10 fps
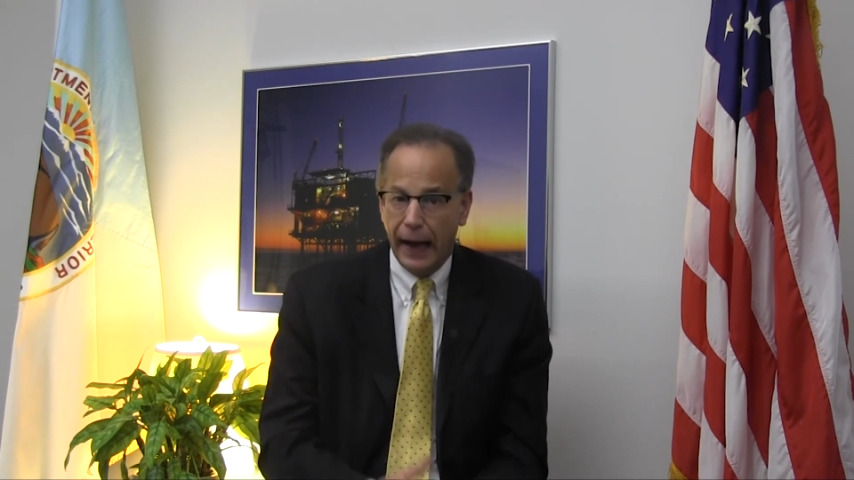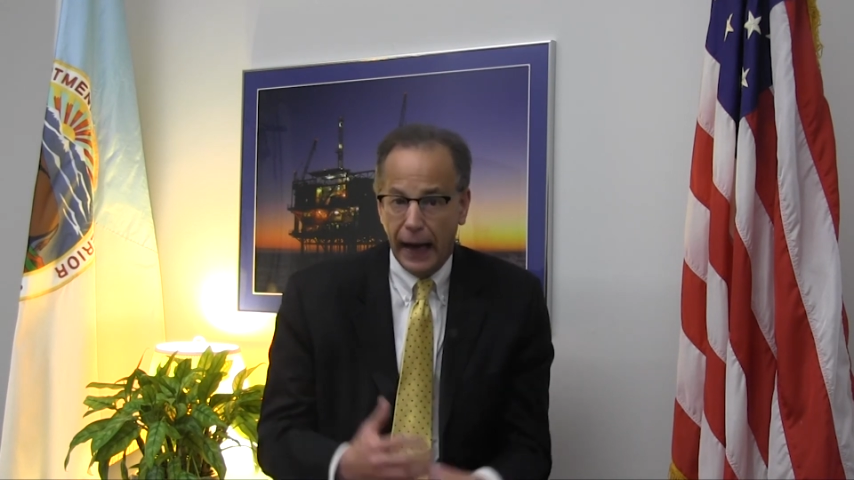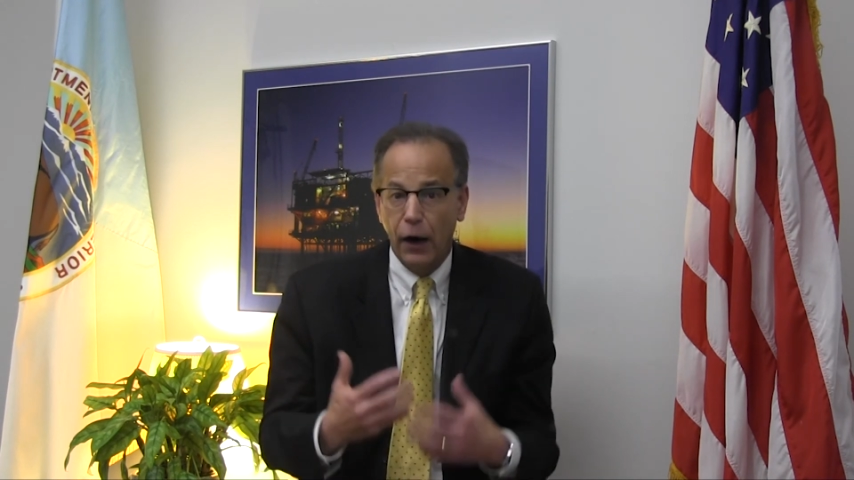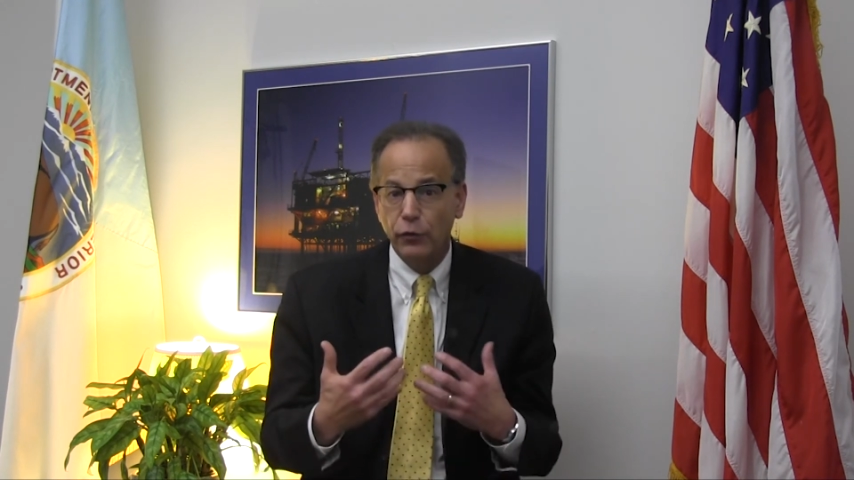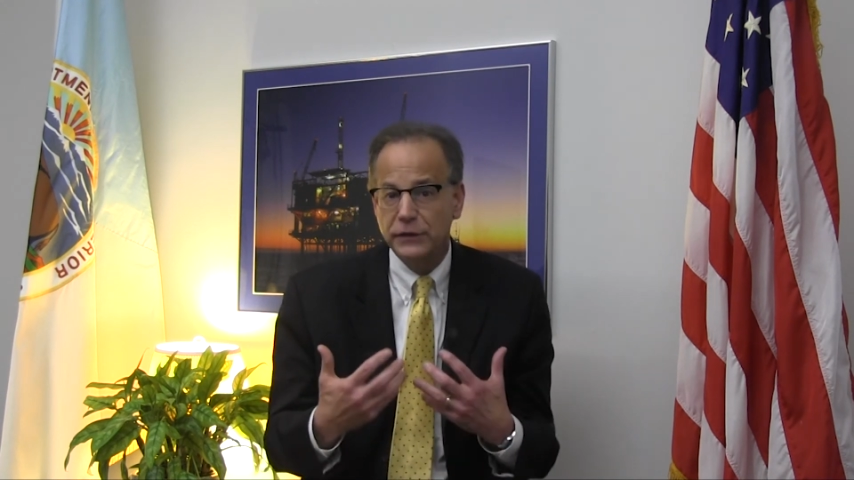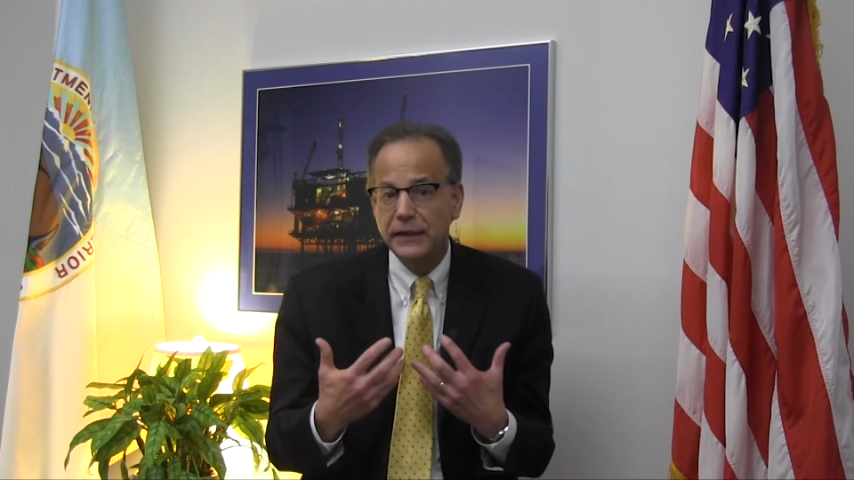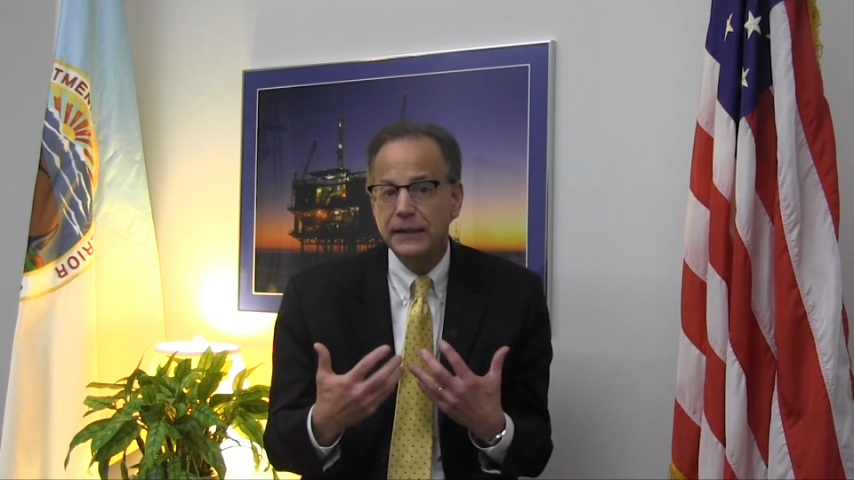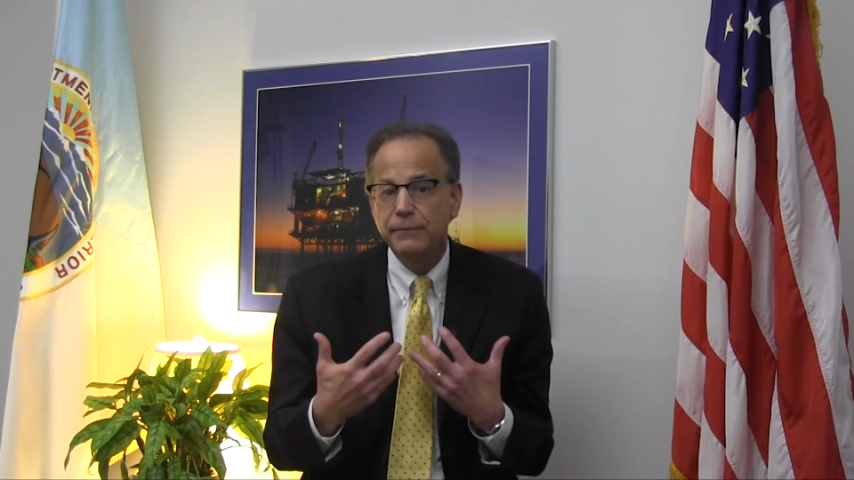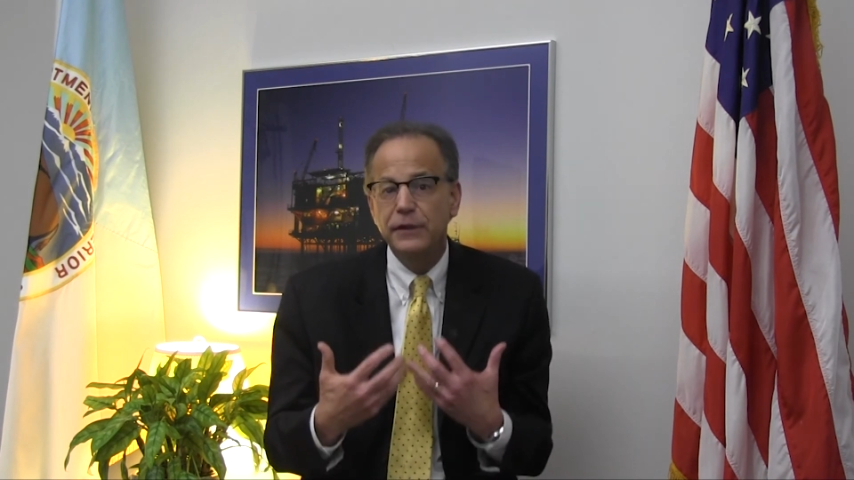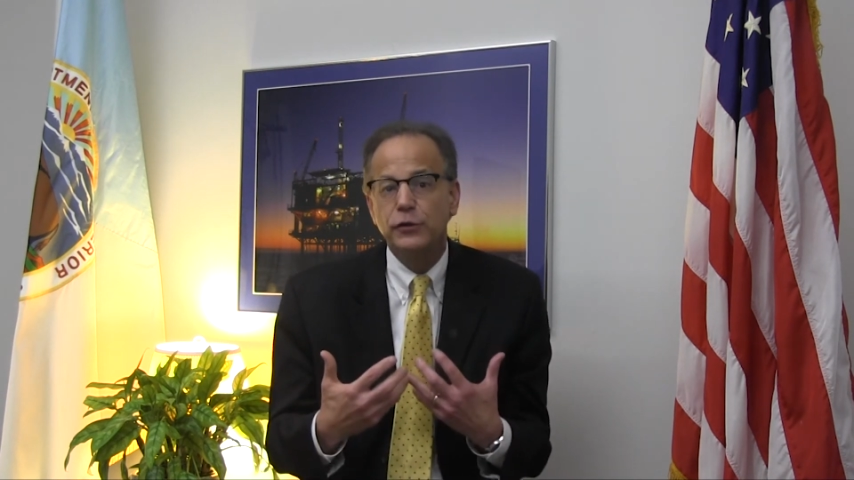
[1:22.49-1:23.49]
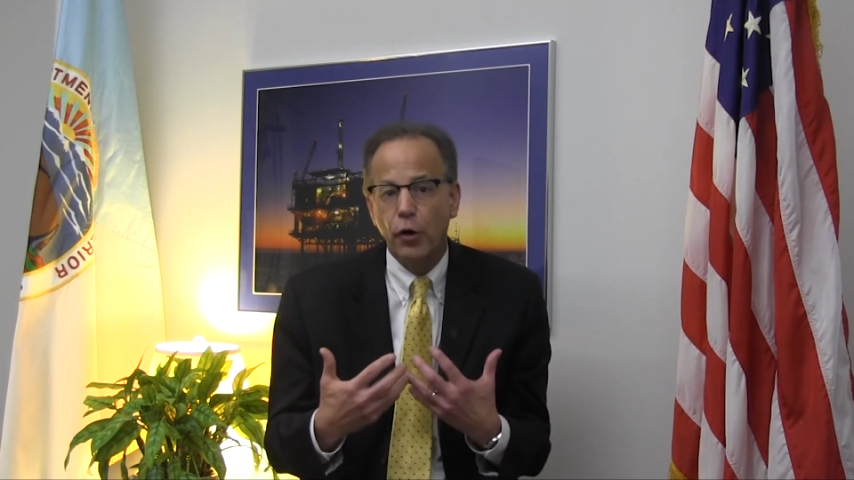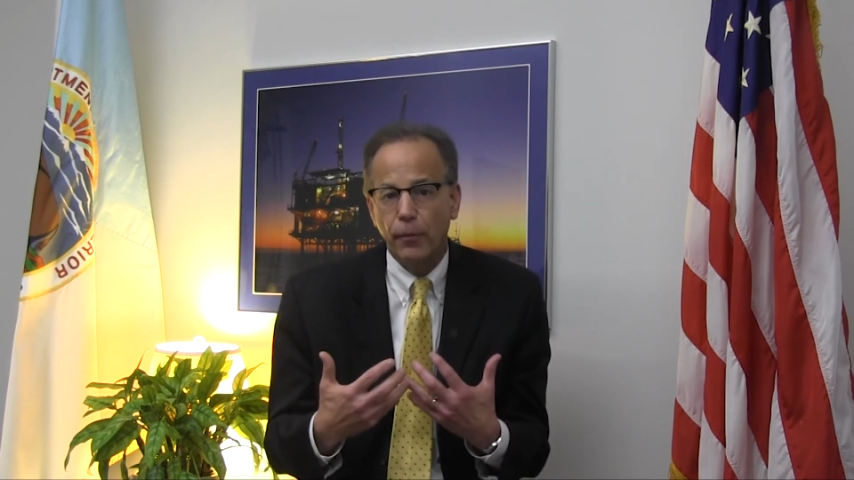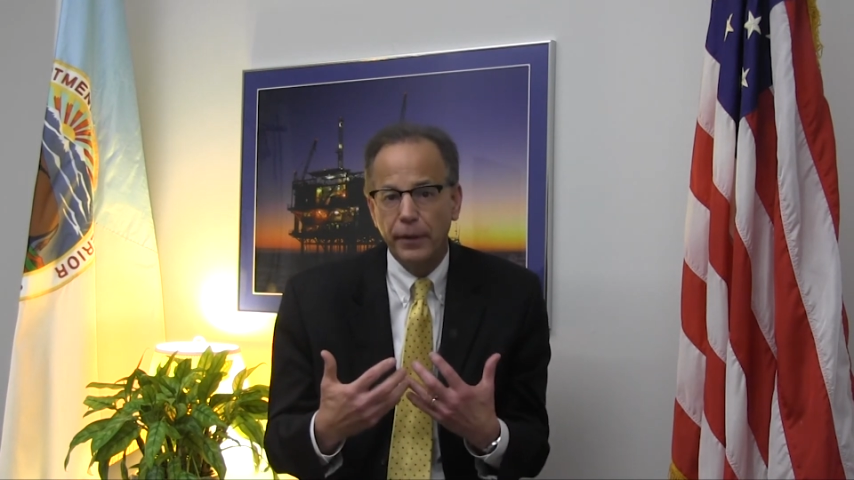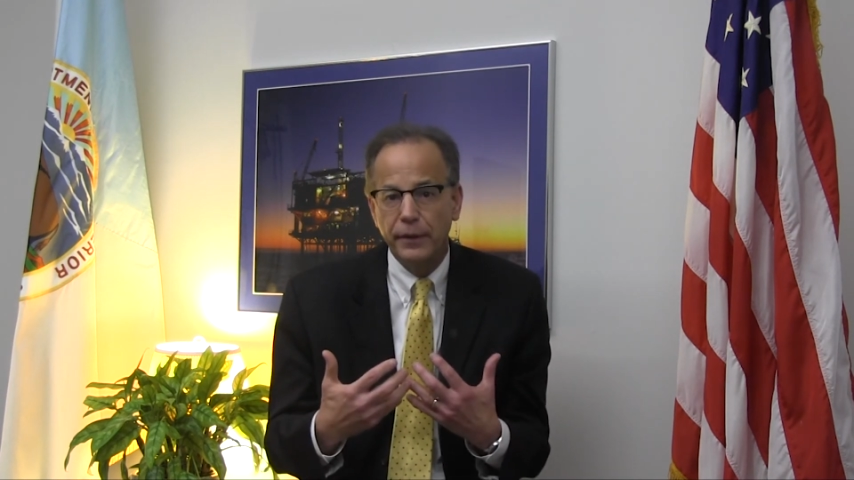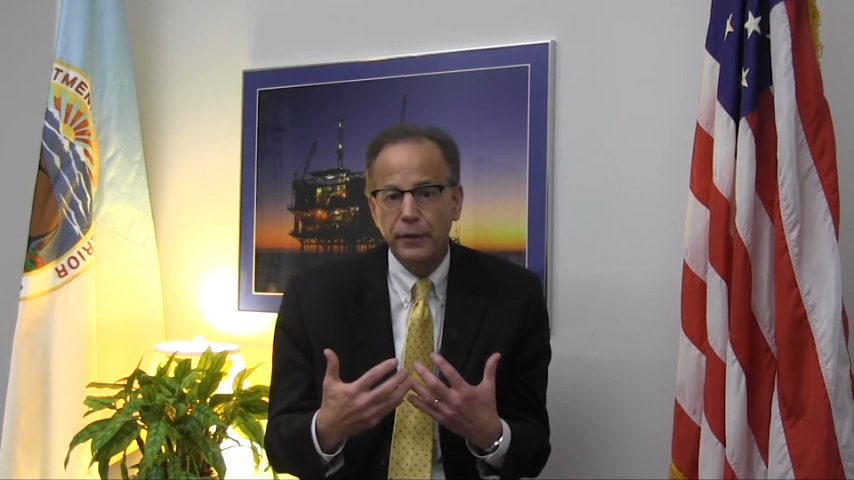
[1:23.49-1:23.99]
Our team
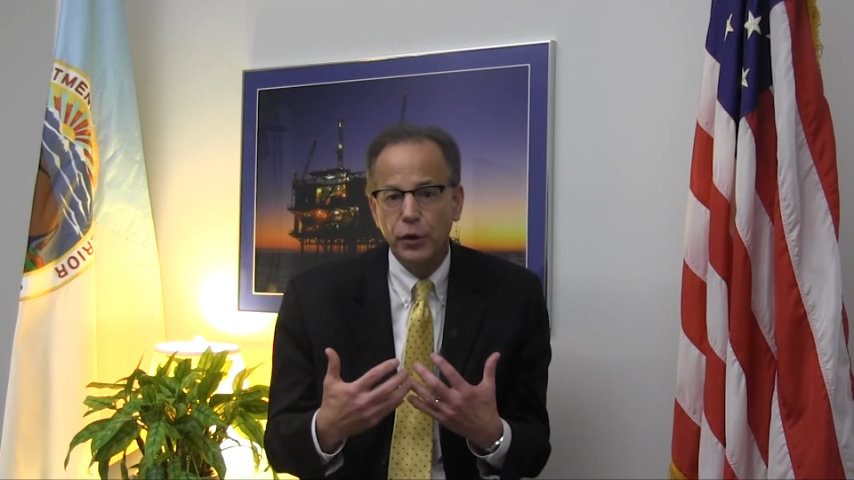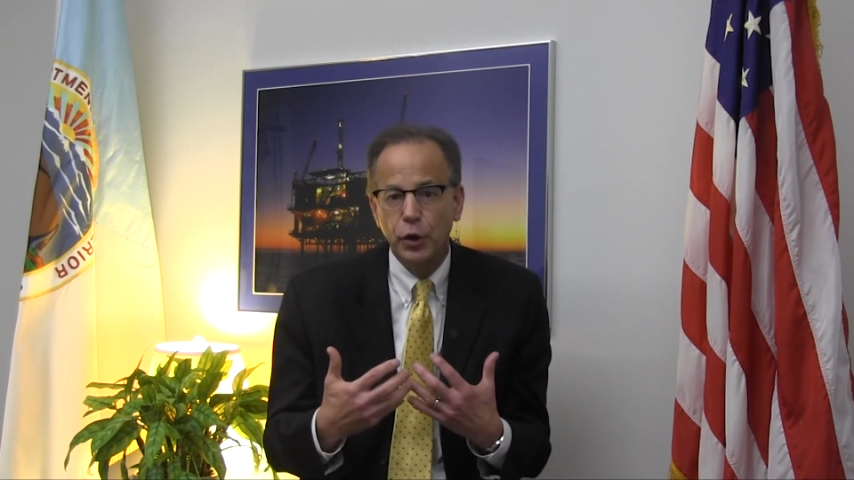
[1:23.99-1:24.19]
determined